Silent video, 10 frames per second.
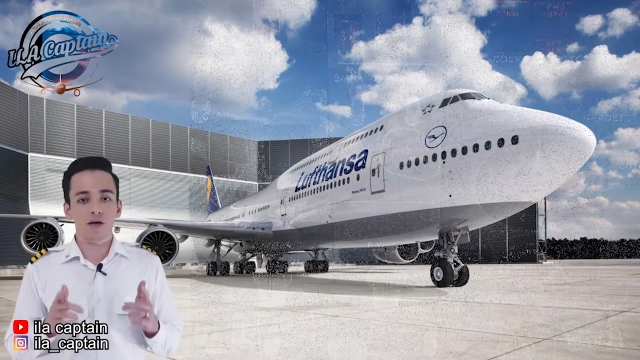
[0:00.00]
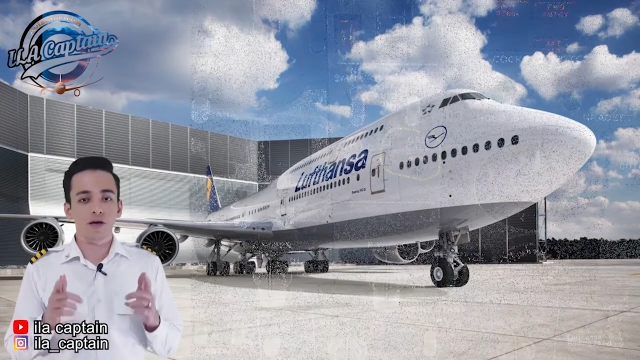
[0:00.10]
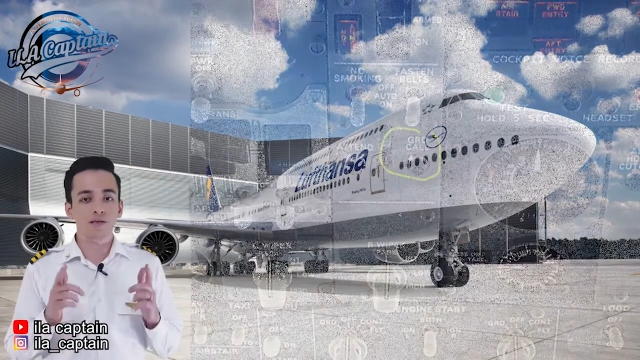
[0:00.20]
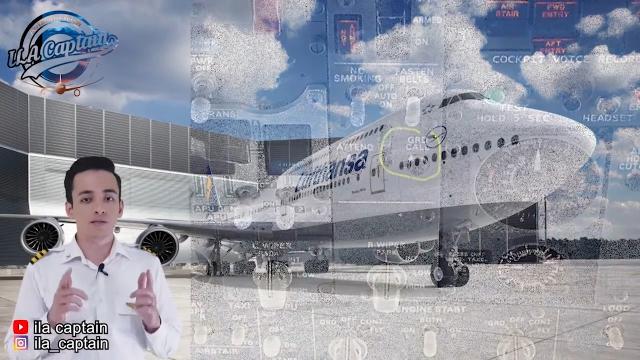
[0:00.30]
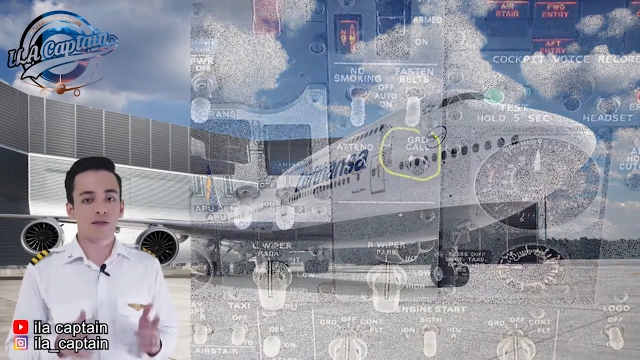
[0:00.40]

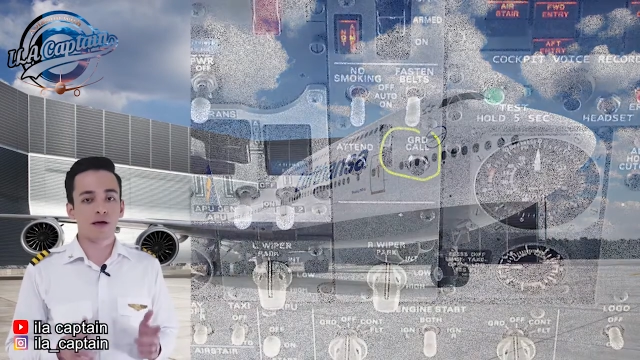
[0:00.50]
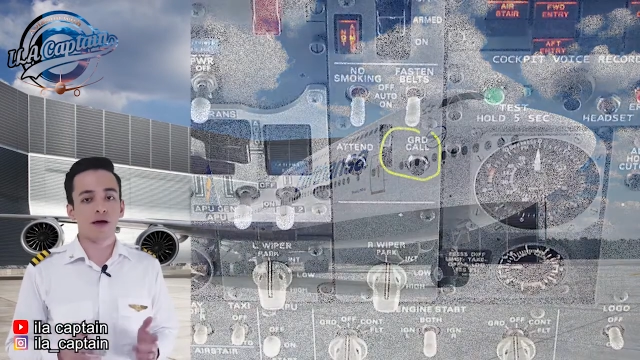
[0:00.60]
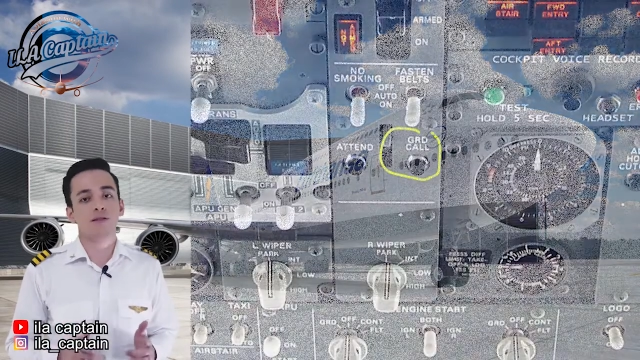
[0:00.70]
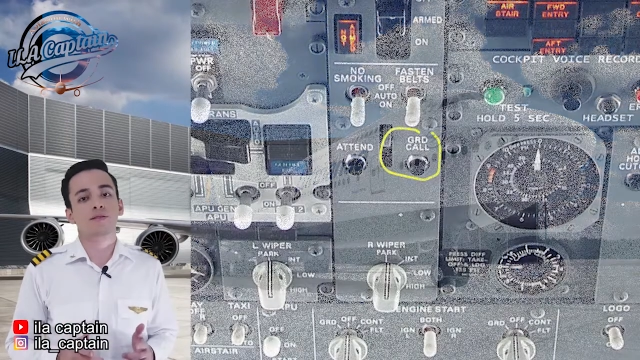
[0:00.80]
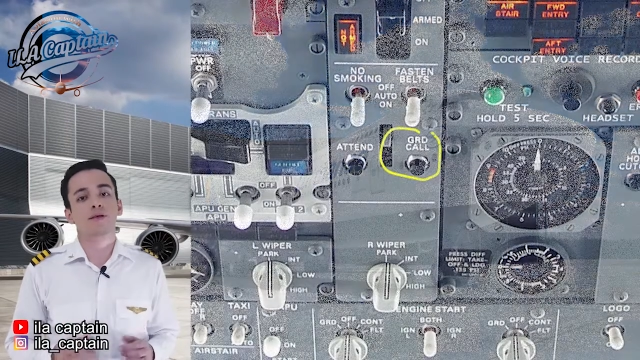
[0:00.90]
is
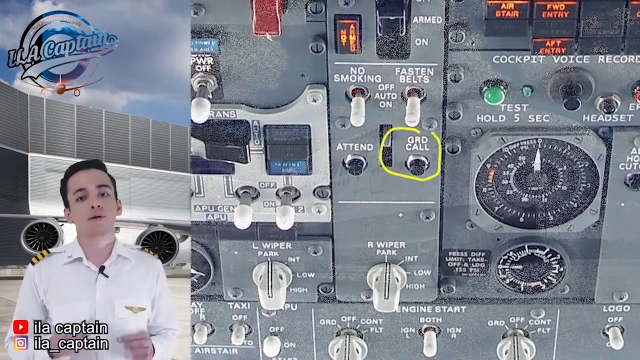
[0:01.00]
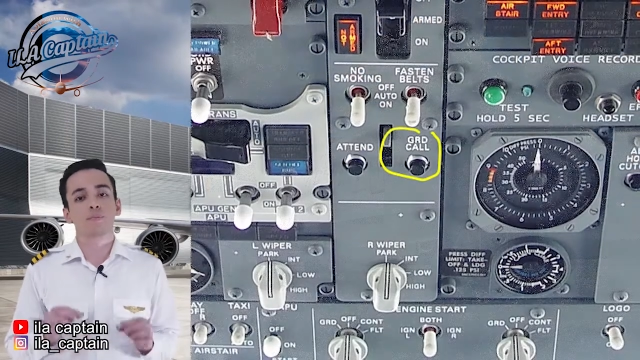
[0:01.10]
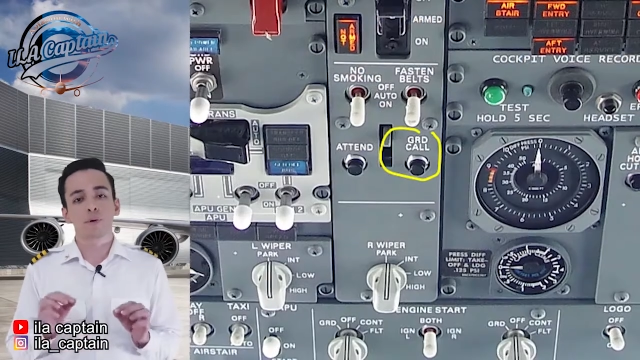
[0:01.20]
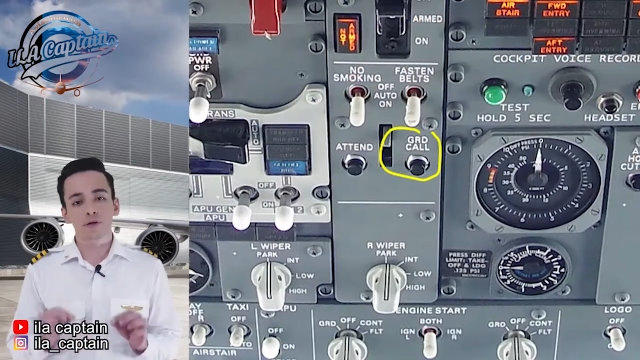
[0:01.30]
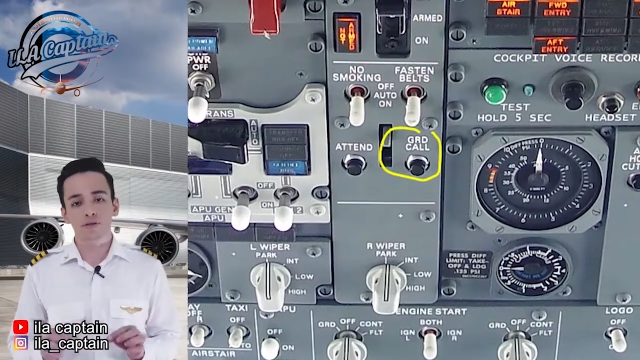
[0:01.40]
that the
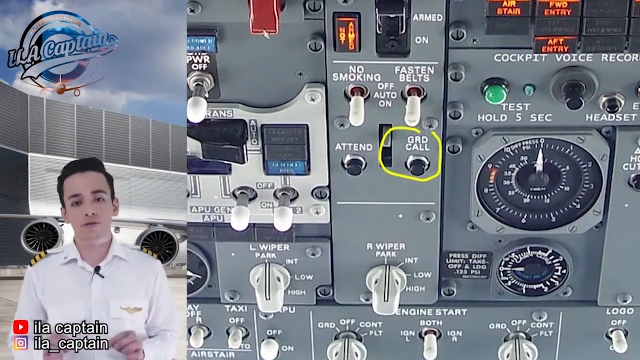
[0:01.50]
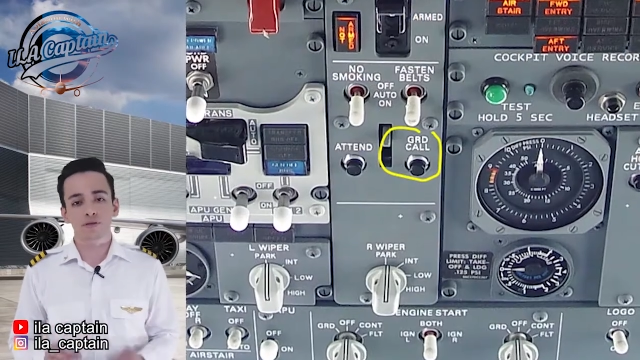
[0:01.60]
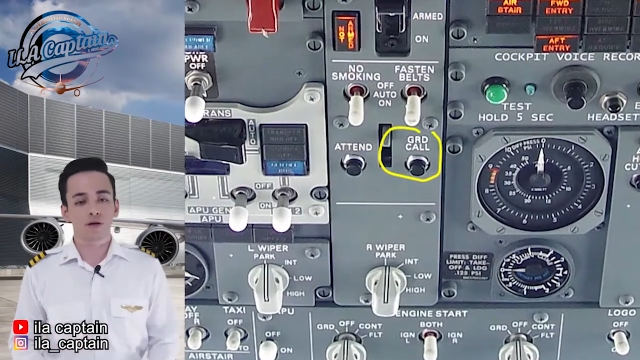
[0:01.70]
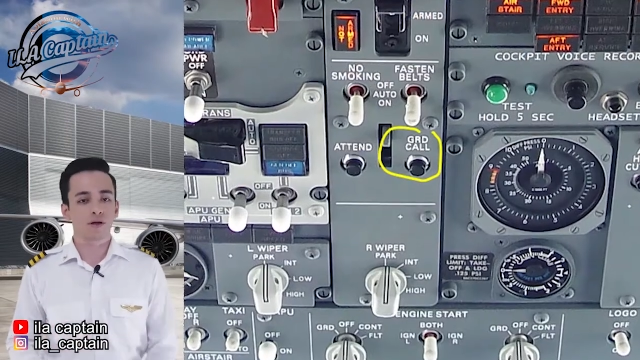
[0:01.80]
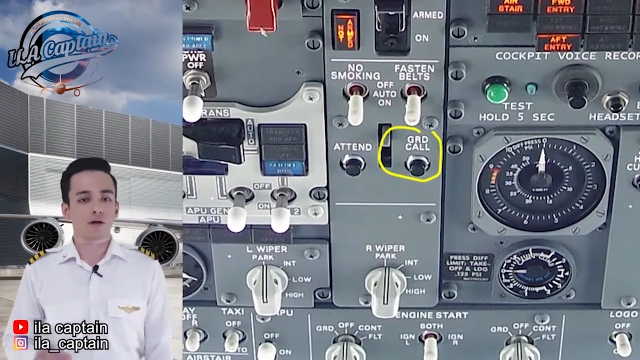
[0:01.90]
button,